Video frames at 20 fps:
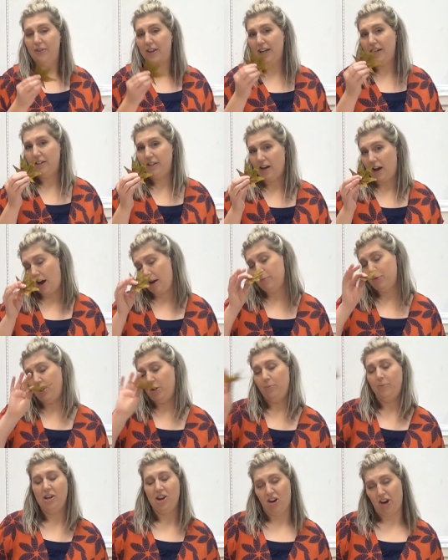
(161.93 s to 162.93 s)
They, I'm going
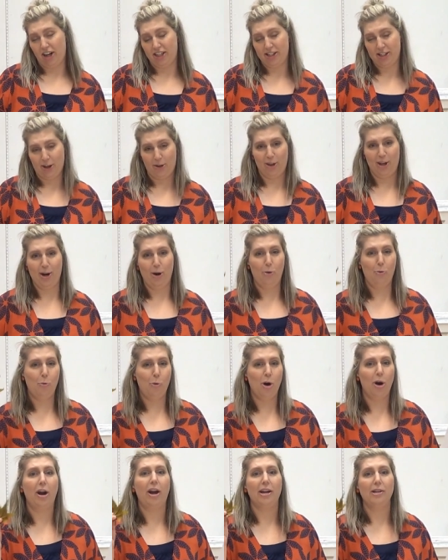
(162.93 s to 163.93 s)
to be honest though, they don't
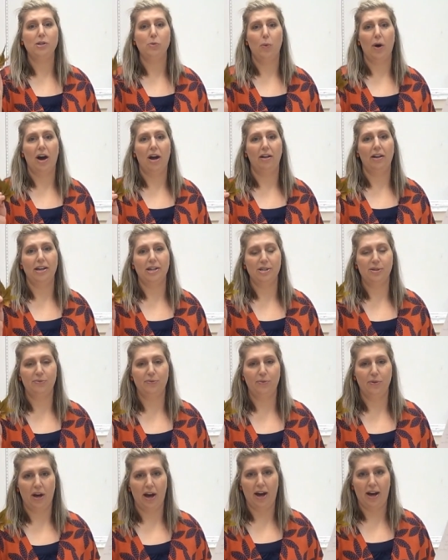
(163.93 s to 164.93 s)
work as well
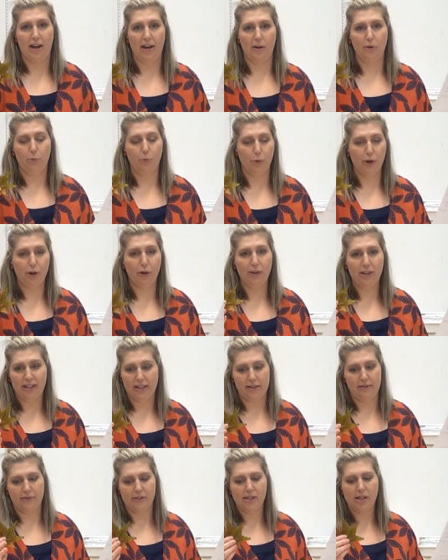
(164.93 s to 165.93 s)
as uh, real
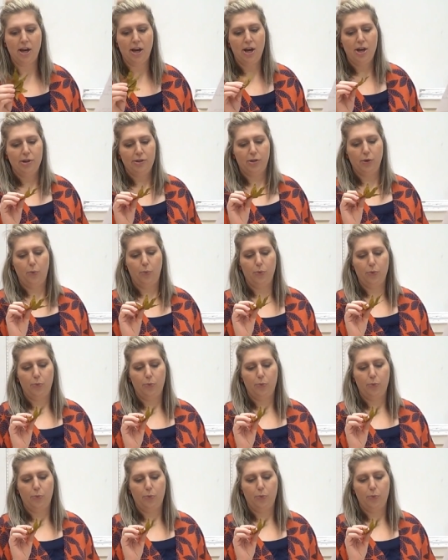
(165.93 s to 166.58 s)
leaves. So